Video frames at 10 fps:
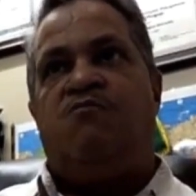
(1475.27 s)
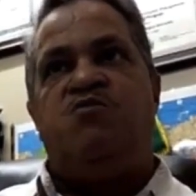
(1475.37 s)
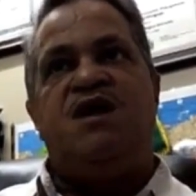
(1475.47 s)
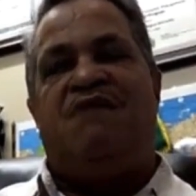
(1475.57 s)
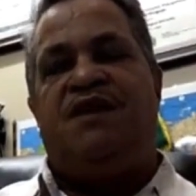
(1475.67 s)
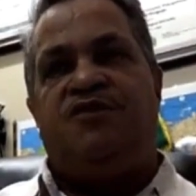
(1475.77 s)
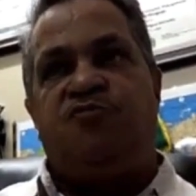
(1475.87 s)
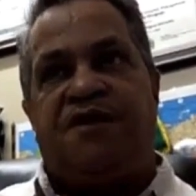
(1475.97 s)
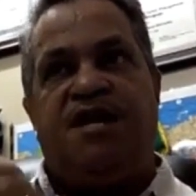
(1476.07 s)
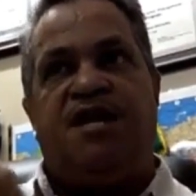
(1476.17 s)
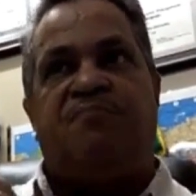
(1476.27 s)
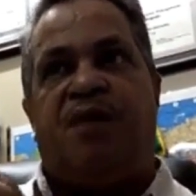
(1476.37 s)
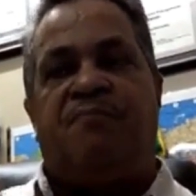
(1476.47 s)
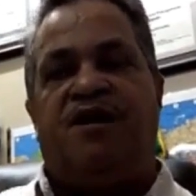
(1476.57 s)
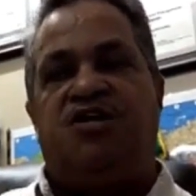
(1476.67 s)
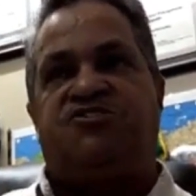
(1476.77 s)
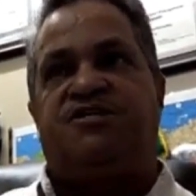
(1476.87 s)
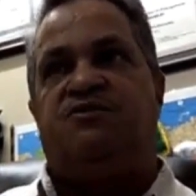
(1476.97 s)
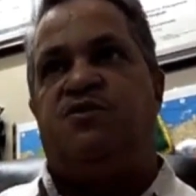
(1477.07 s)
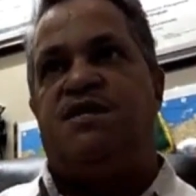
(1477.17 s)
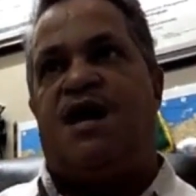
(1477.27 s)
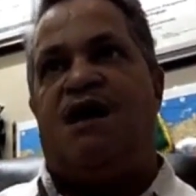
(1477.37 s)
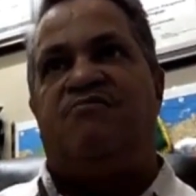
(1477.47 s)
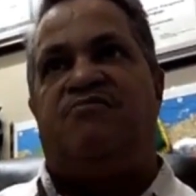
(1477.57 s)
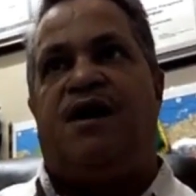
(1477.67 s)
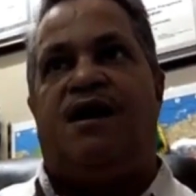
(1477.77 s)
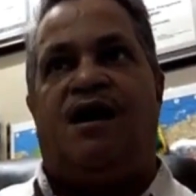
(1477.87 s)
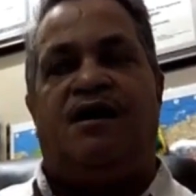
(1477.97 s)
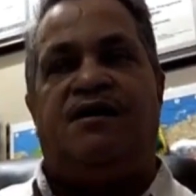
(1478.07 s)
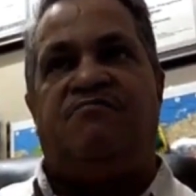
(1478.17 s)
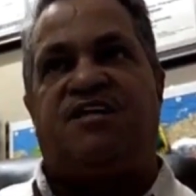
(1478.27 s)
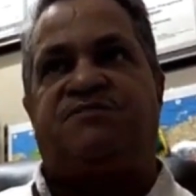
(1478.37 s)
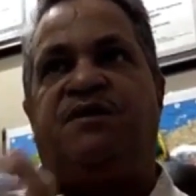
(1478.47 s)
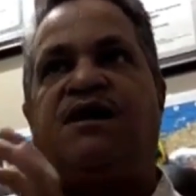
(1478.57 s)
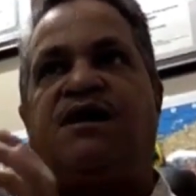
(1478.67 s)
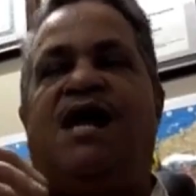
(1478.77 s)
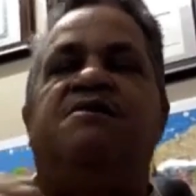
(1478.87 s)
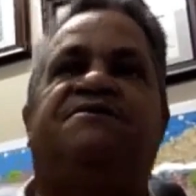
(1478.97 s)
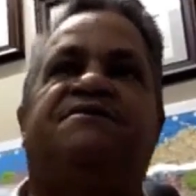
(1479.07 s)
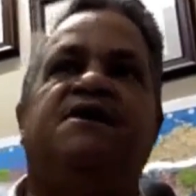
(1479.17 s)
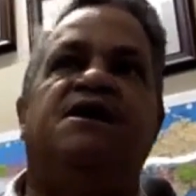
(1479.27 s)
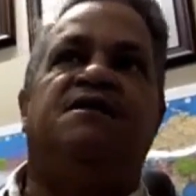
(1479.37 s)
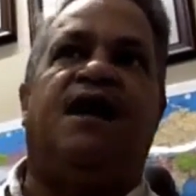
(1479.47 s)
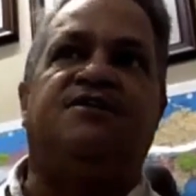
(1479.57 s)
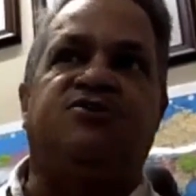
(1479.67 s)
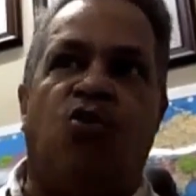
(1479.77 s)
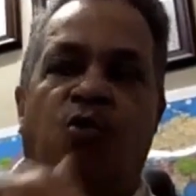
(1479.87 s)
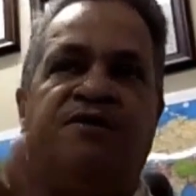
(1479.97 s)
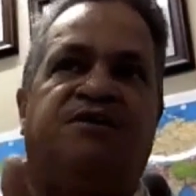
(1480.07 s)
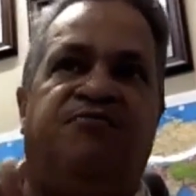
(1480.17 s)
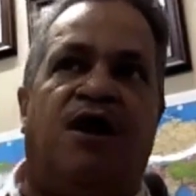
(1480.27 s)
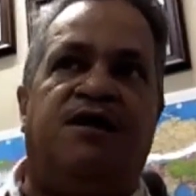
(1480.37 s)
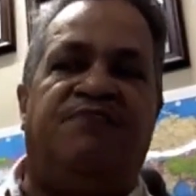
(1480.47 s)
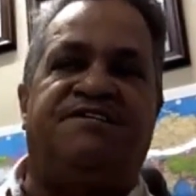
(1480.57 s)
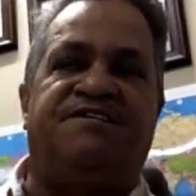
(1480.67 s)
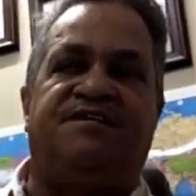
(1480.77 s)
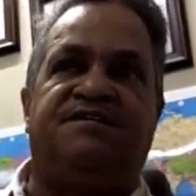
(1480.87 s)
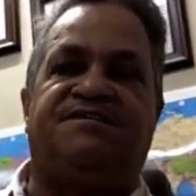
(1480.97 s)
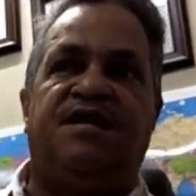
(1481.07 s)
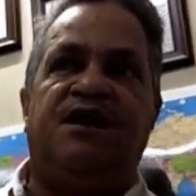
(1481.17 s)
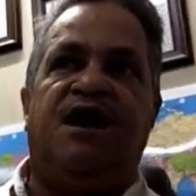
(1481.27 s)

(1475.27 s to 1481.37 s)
We have an educated population, we have an investment climate that is open to foreign investors,